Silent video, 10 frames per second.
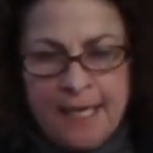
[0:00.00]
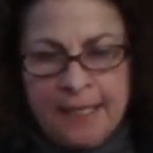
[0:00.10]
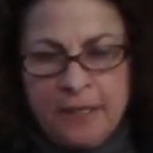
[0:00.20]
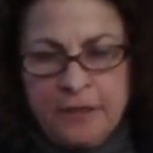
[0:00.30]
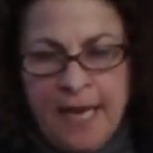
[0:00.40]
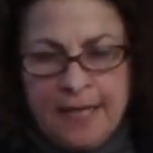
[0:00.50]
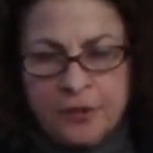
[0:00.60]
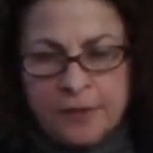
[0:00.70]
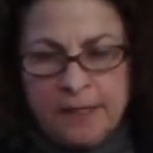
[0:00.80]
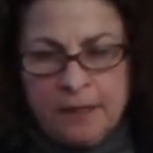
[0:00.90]
an
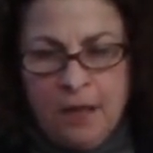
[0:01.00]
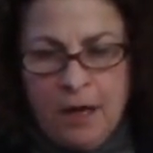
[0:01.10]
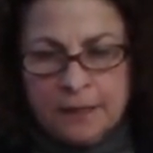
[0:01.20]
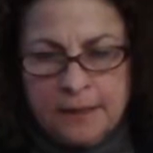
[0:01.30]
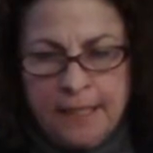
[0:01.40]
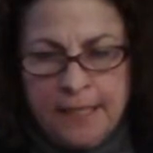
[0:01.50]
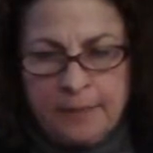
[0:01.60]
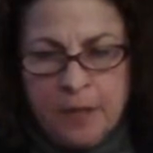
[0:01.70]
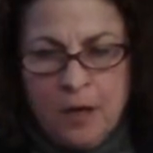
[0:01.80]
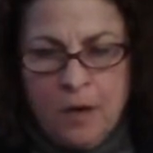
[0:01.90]
unnaturally long limb,